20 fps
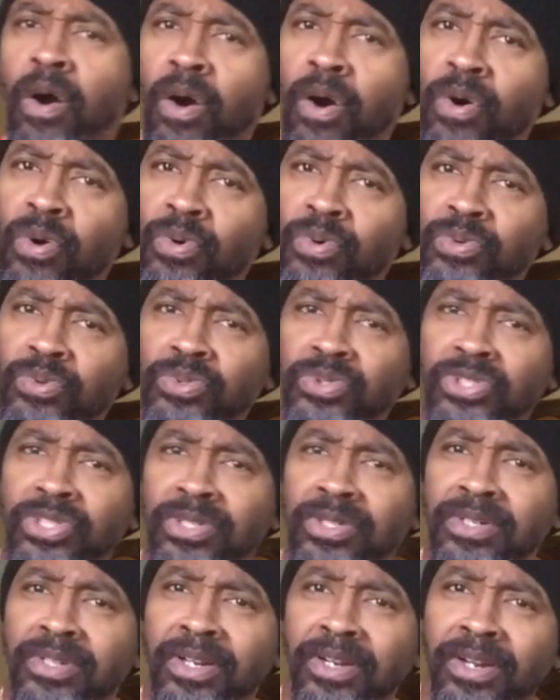
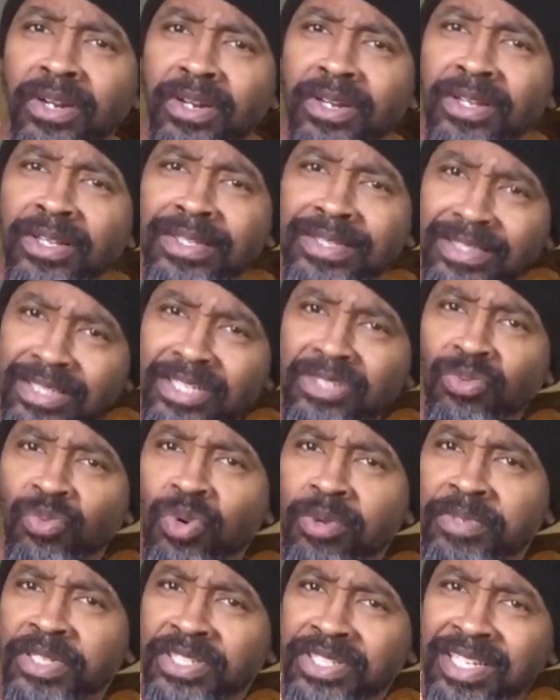holds this
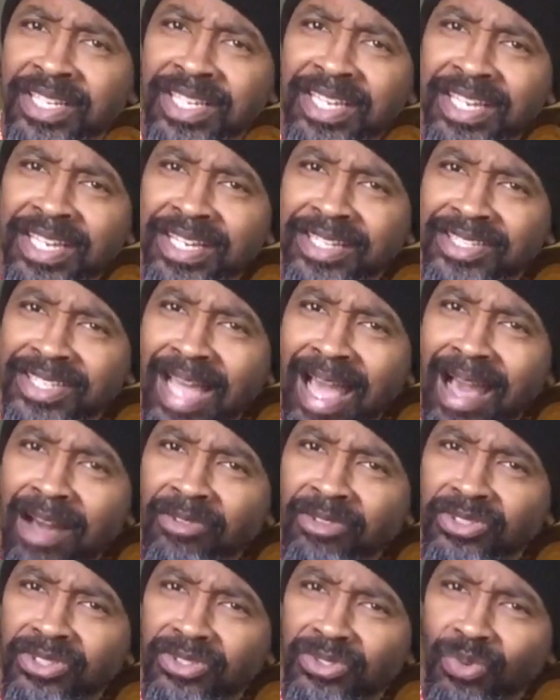woman's kids
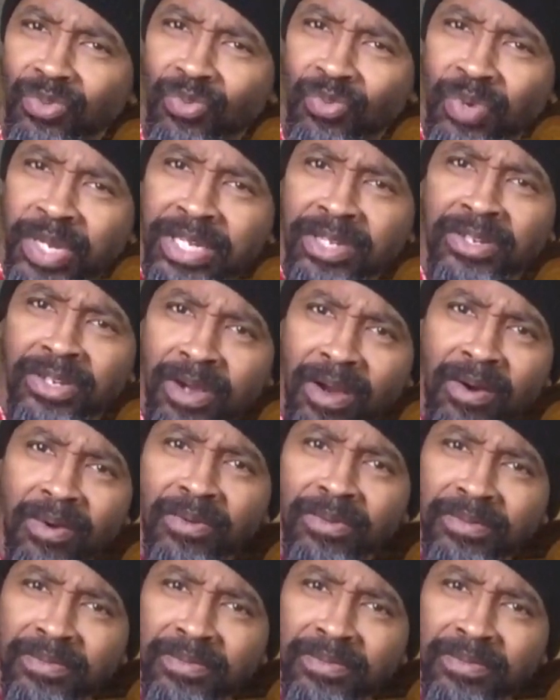out the window.